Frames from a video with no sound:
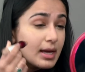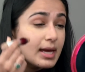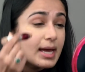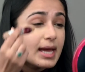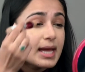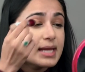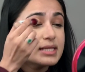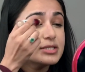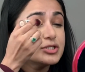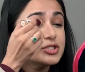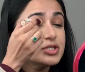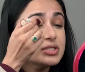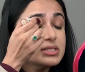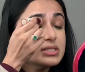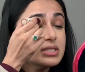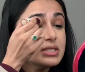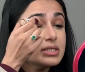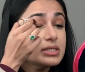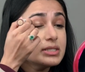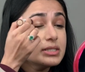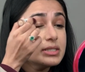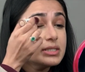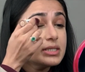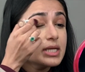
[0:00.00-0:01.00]
And just
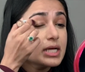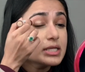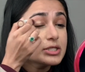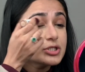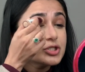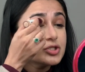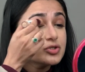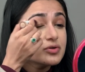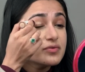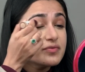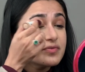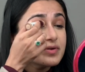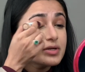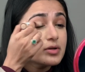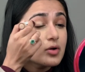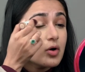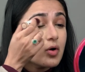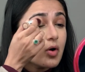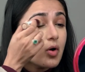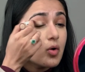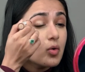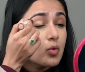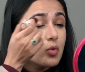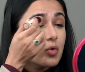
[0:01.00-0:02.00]
a touch of it
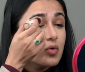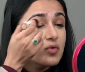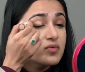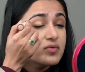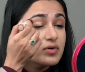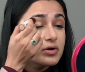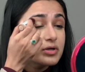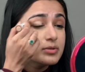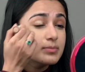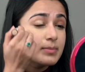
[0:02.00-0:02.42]
over